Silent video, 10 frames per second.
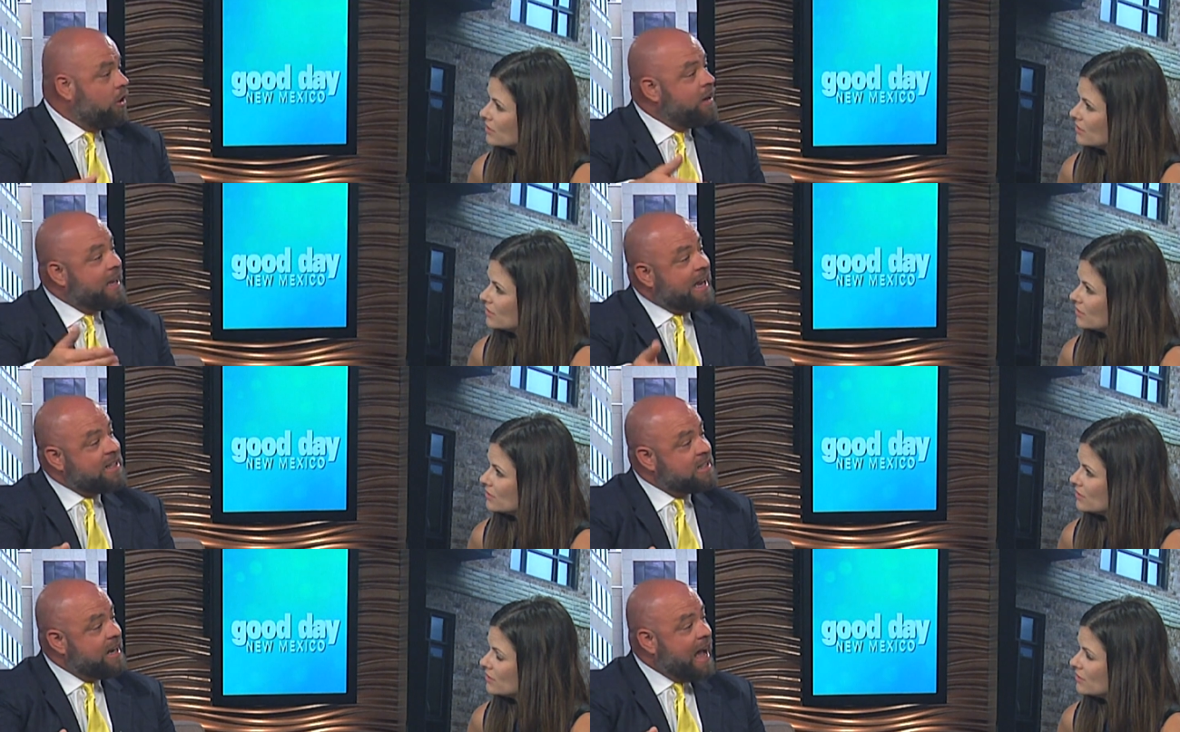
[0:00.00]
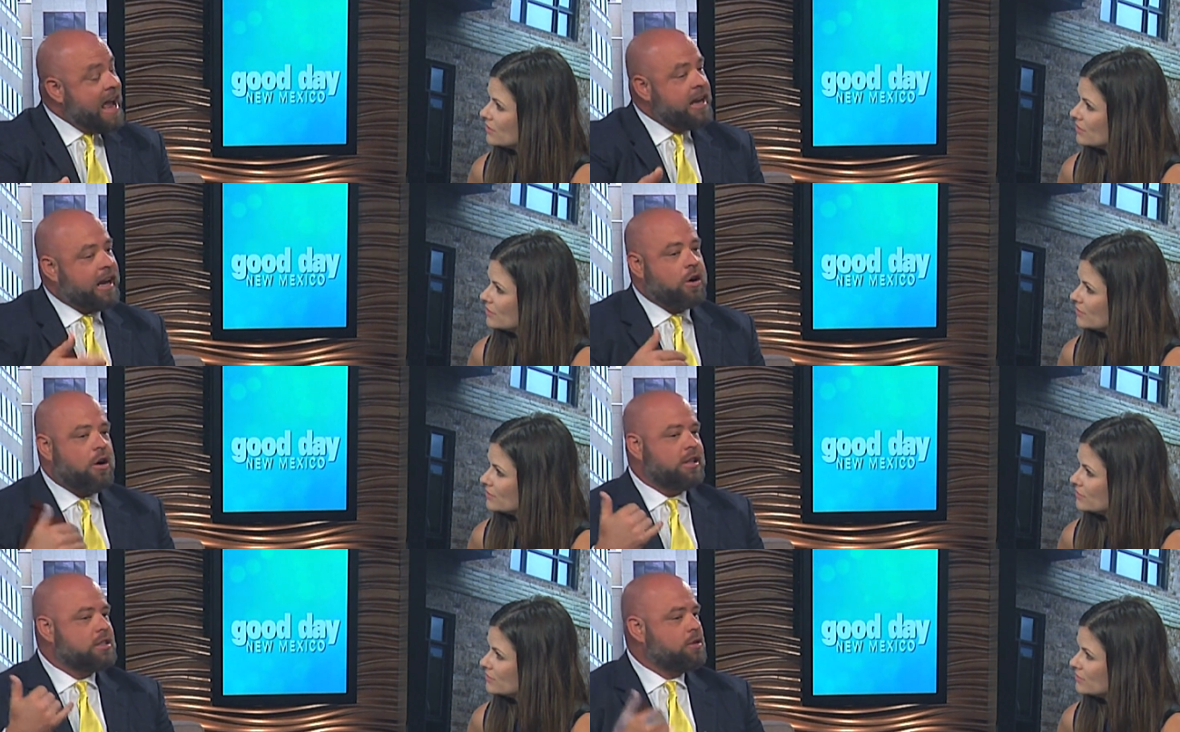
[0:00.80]
Speaker 1: a loan. I got denied, and I
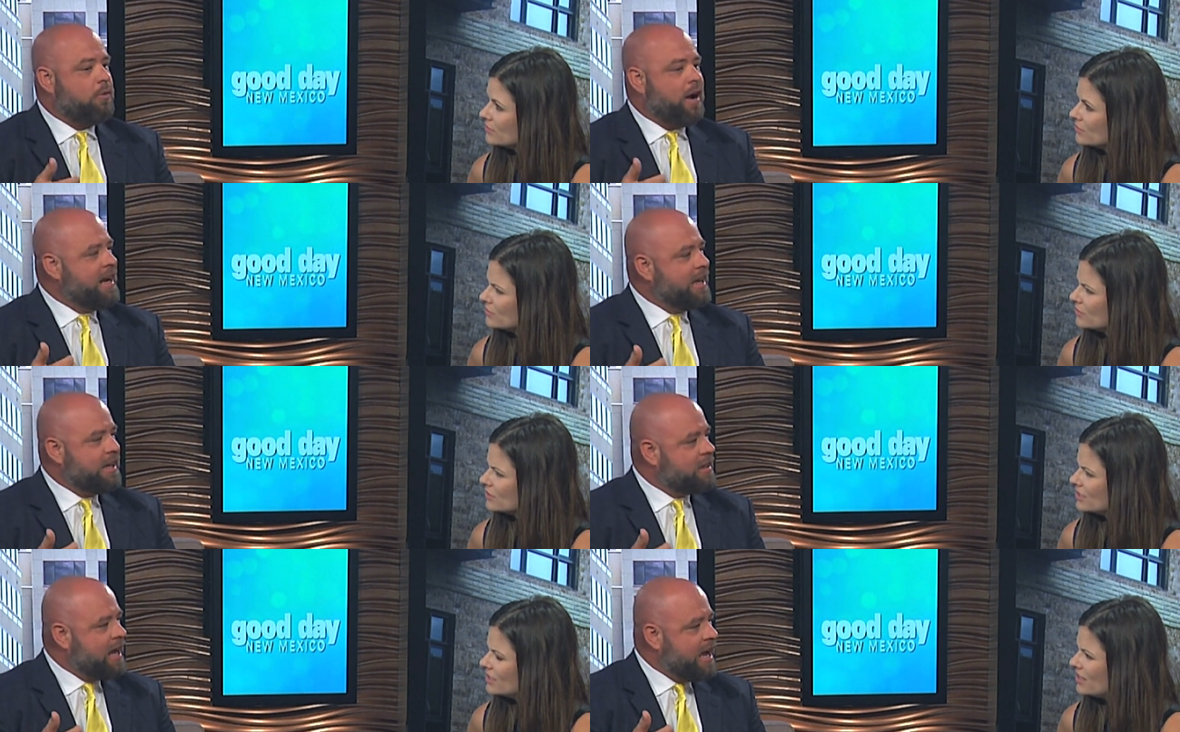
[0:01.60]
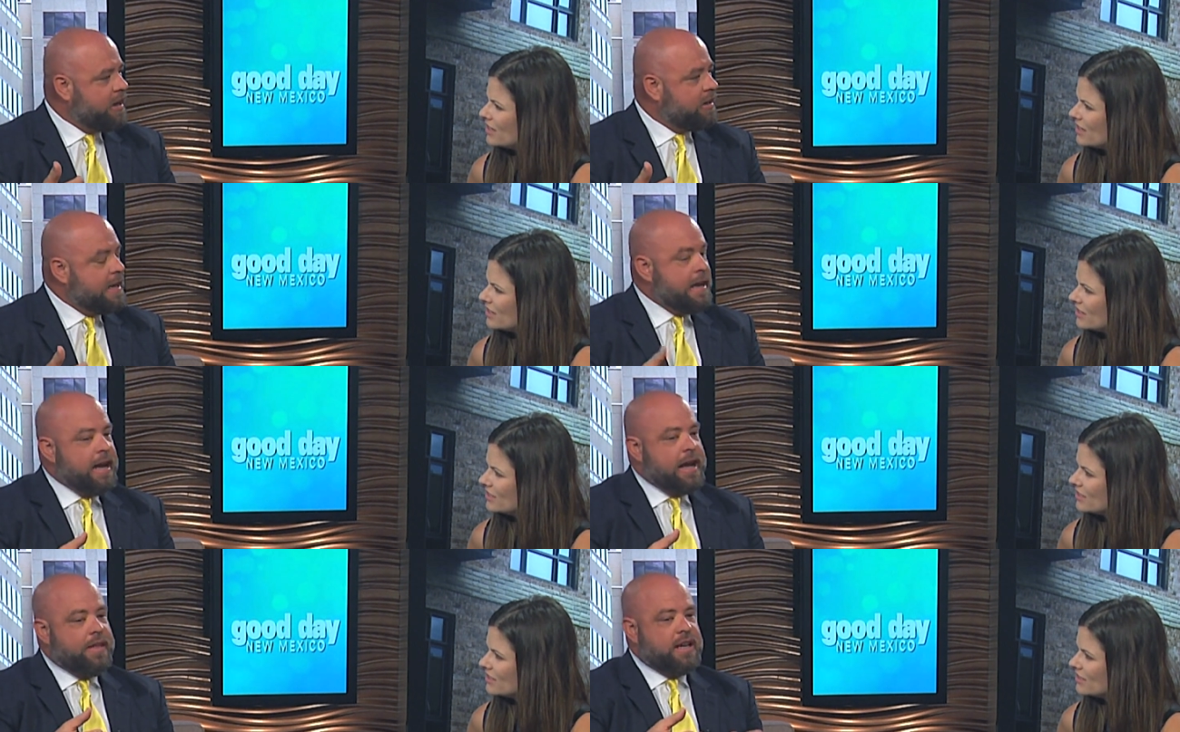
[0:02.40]
called. And I said, "Why did you get denied?" Yeah.
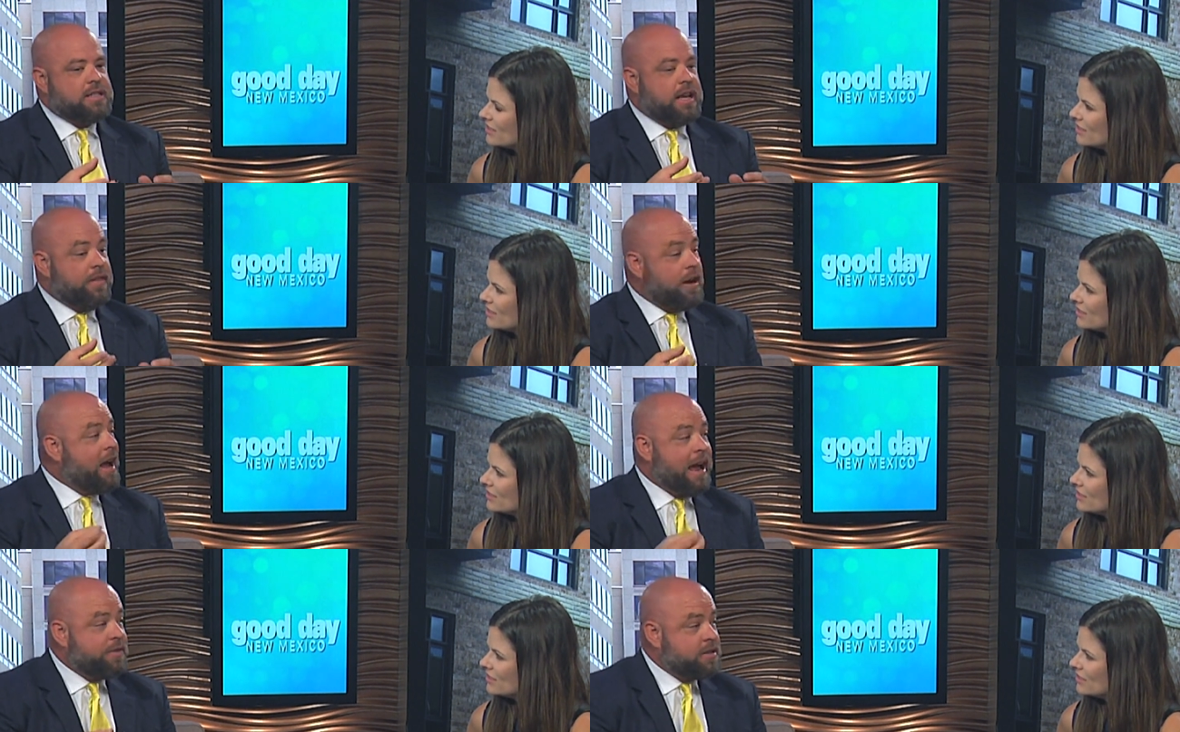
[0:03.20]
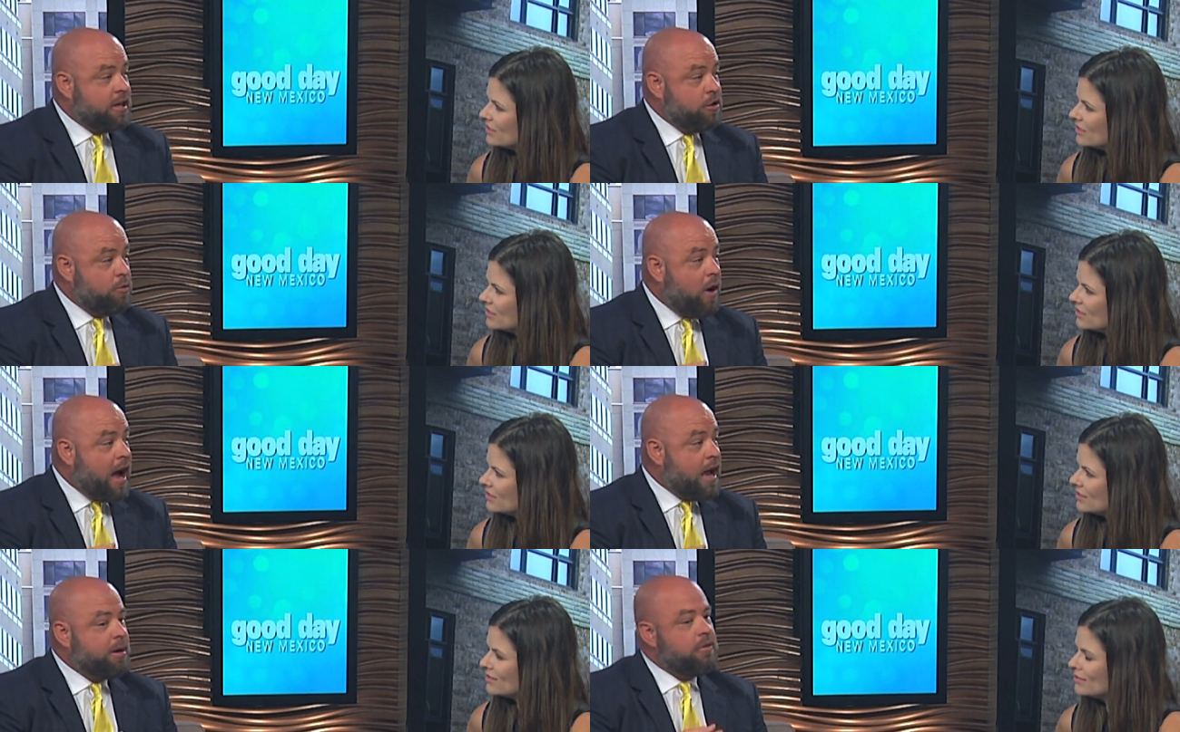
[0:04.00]
And they and they don't have to tell you
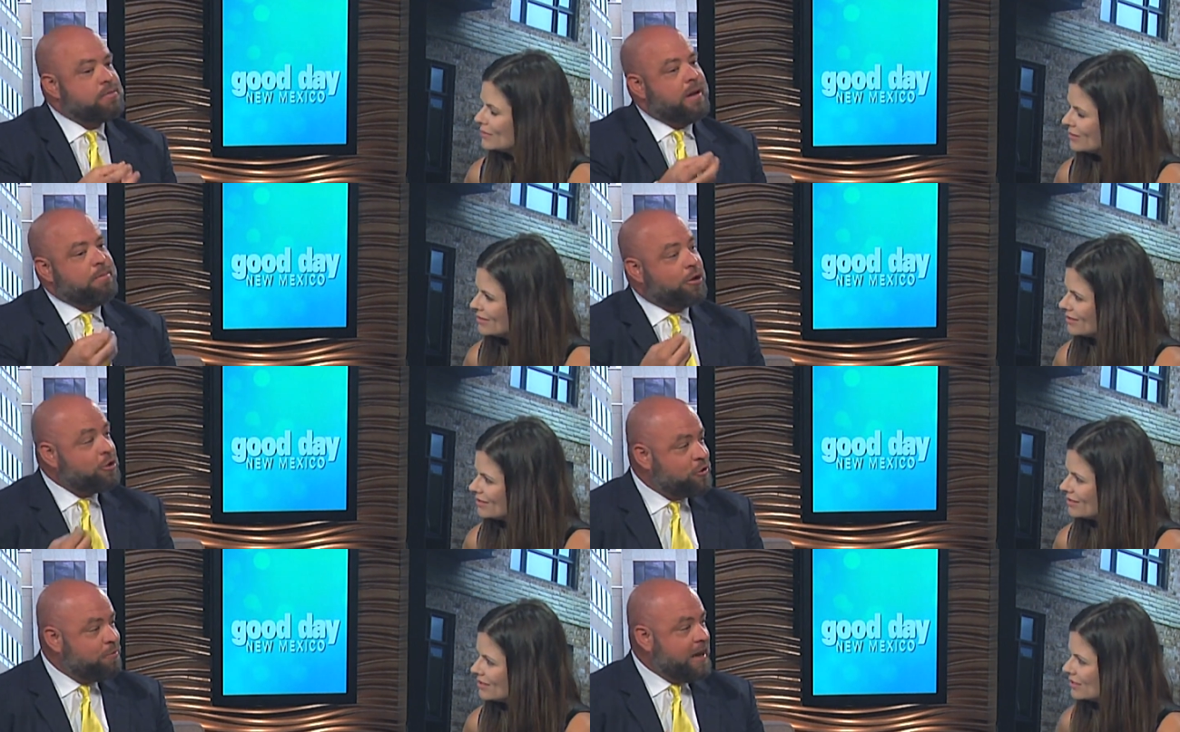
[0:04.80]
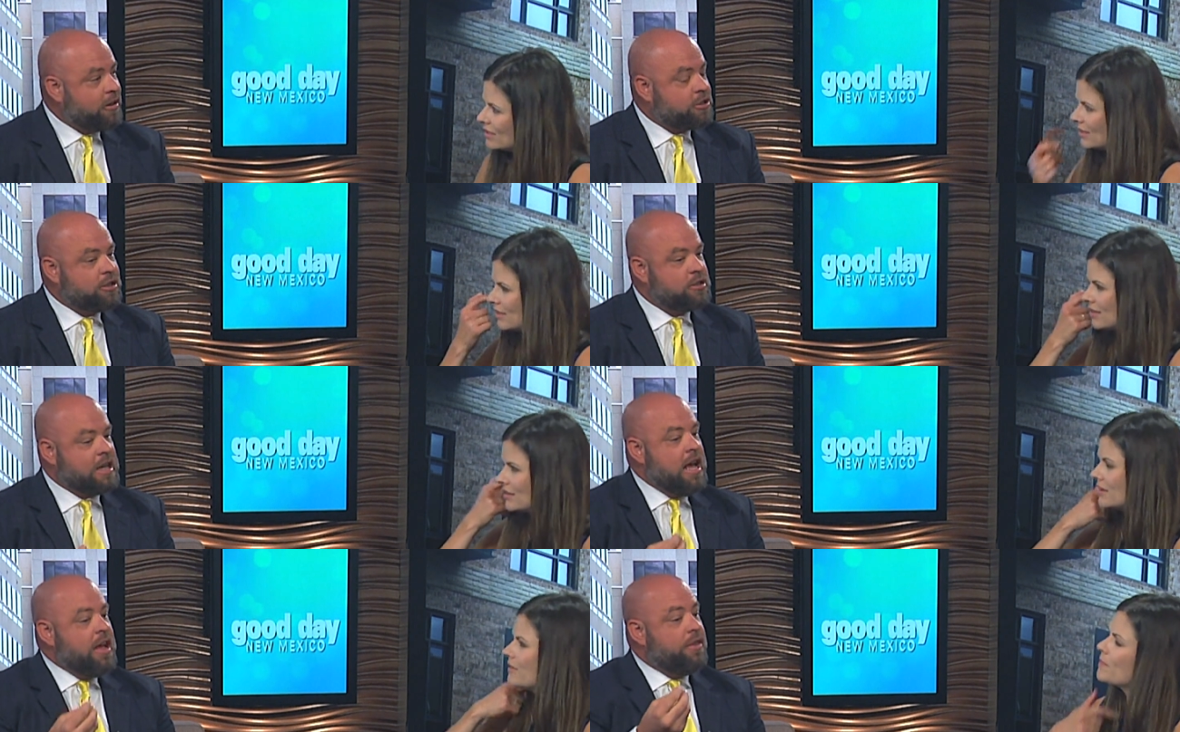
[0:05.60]
why, but it was my personal banker. She goes,
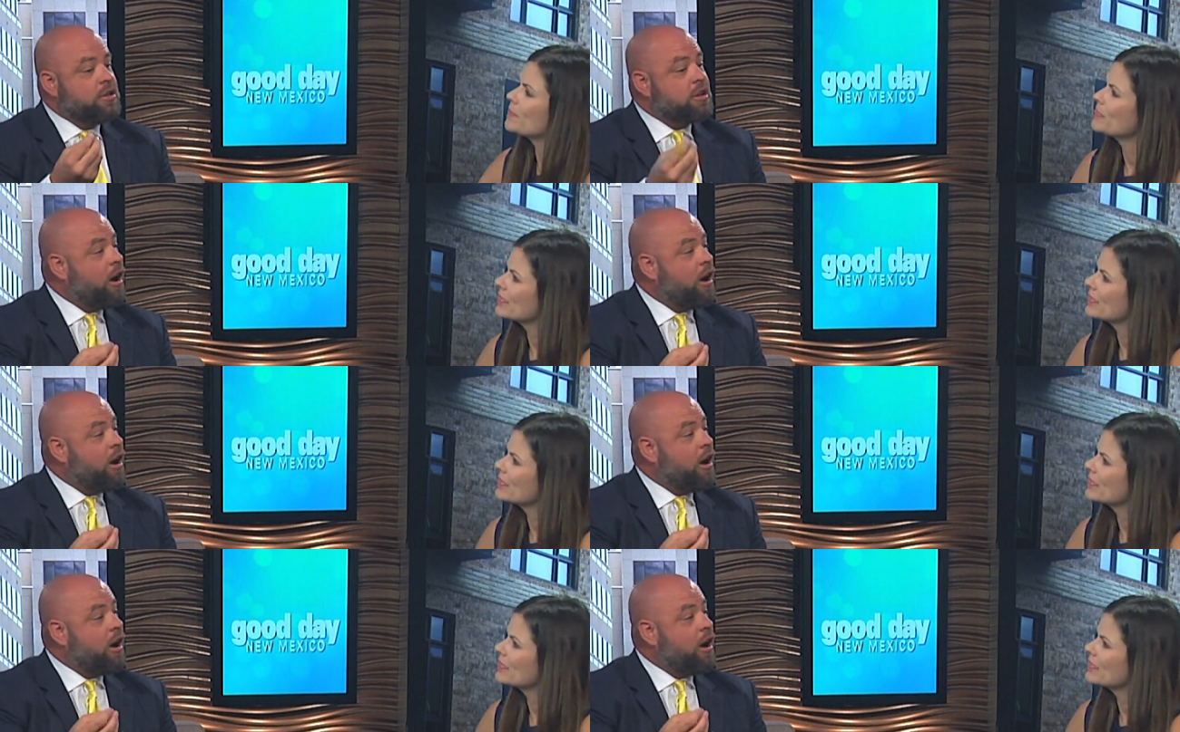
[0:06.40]
"There's